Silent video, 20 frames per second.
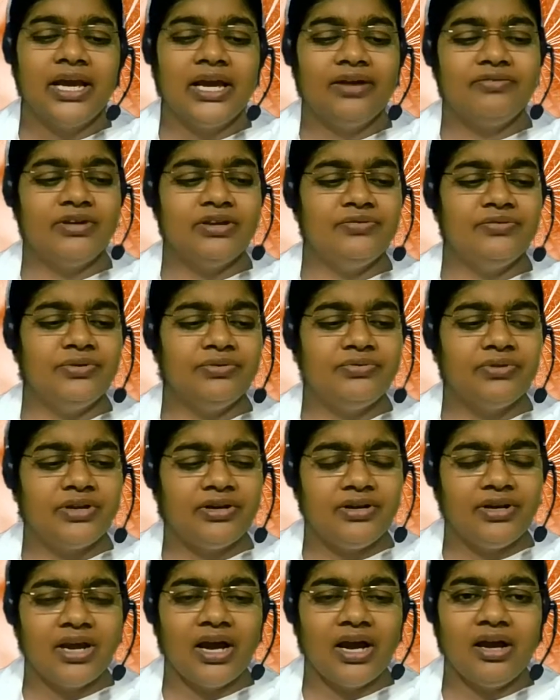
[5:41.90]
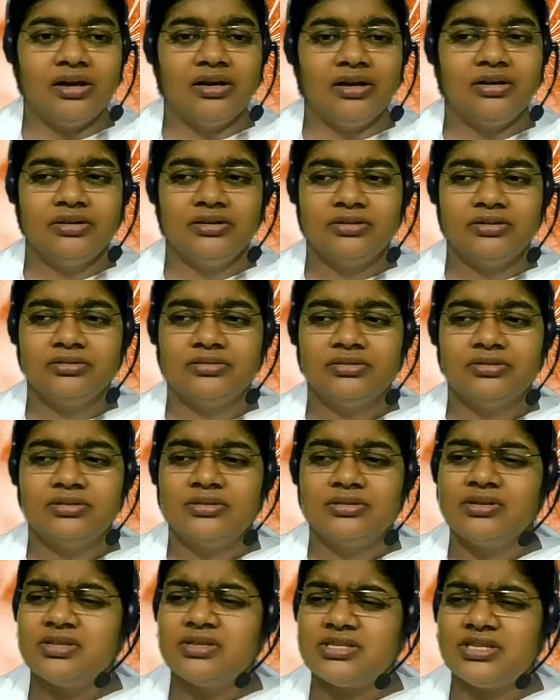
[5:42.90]
When we were young,
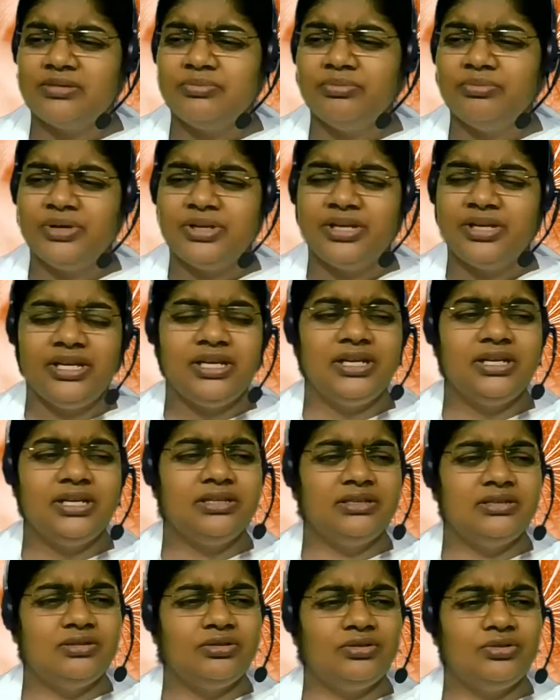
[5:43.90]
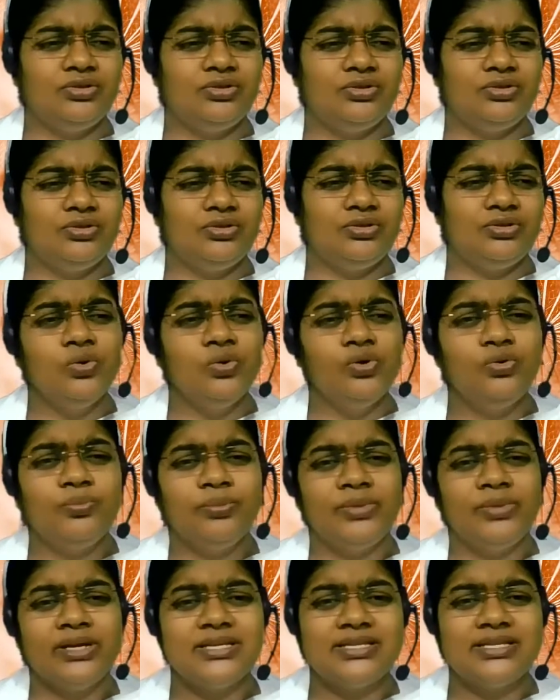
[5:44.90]
somebody told
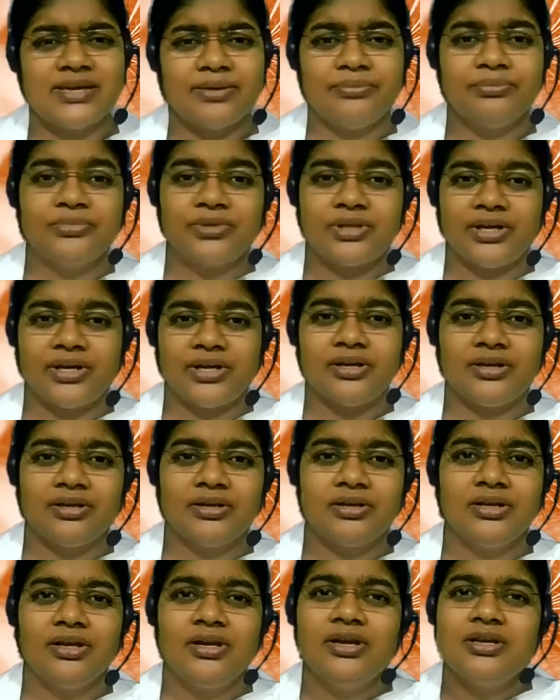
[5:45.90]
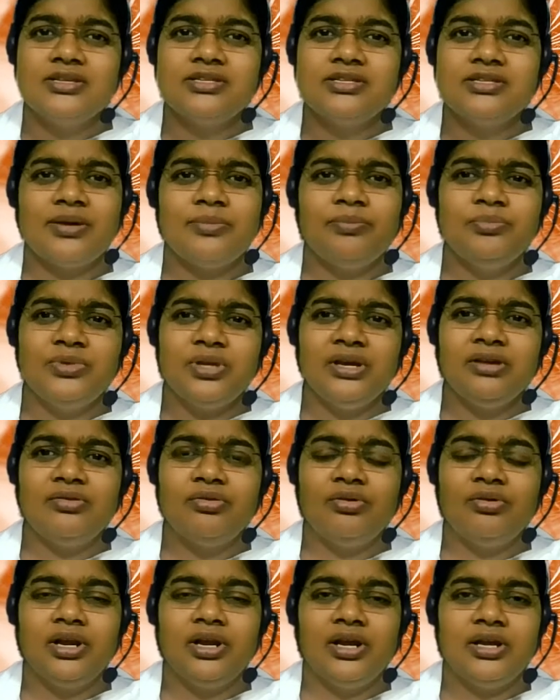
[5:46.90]
me something
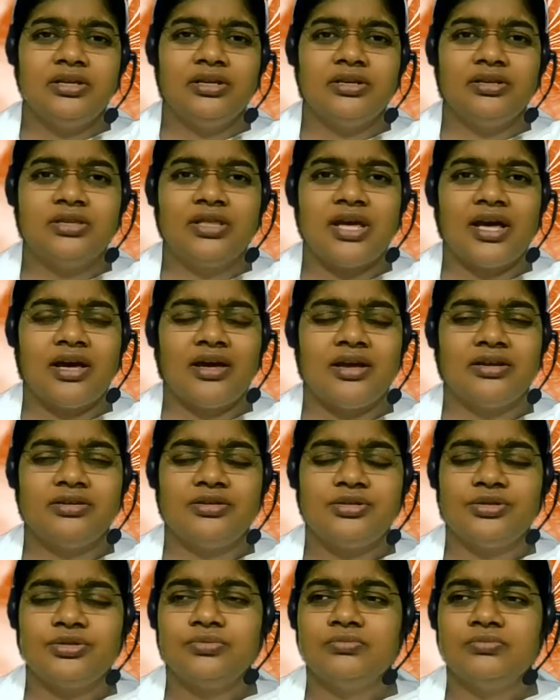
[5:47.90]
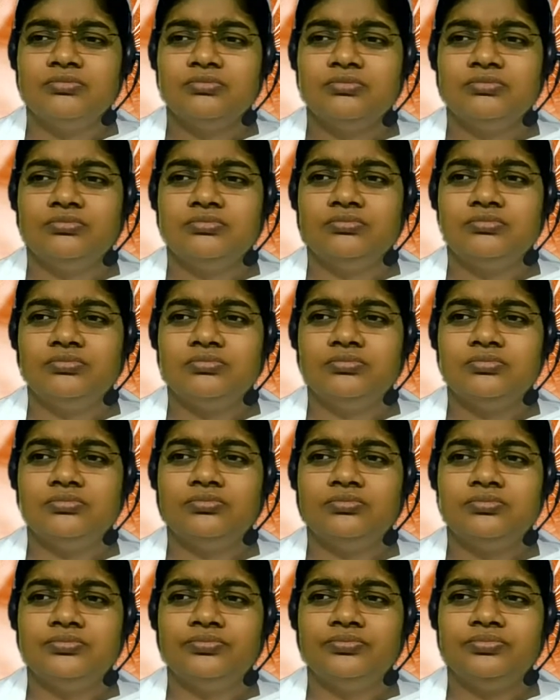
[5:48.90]
related that
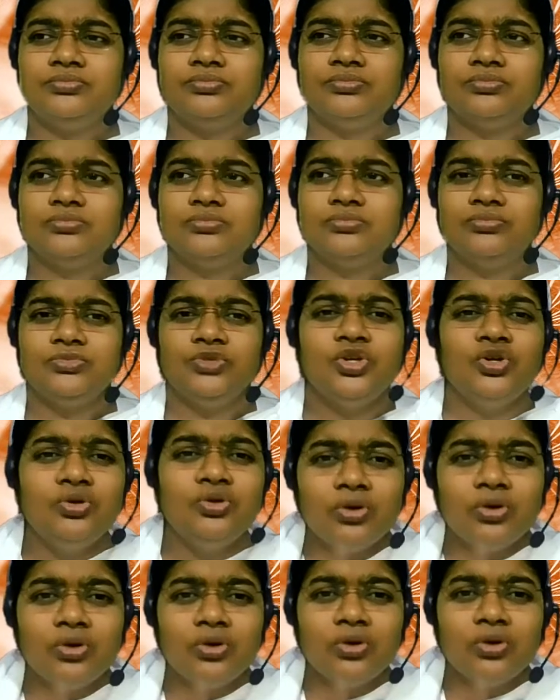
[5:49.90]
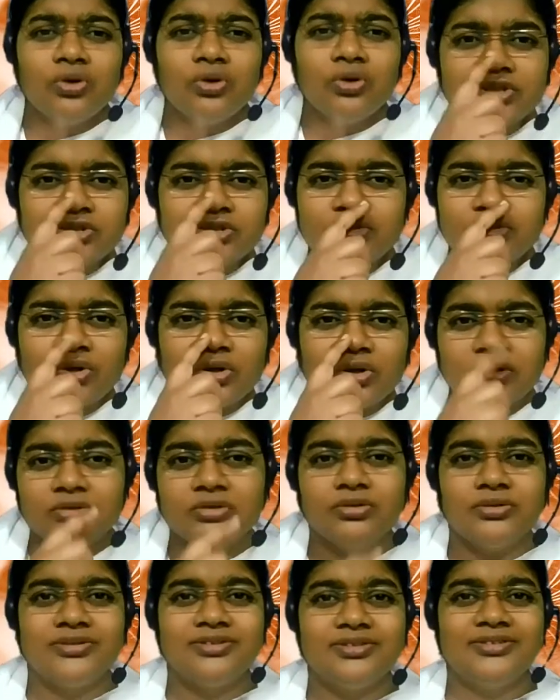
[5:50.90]
mm, your nose is not
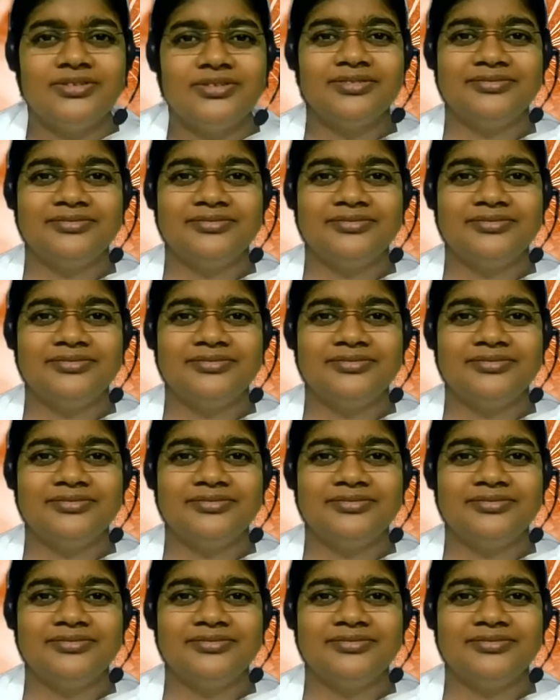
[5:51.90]
good,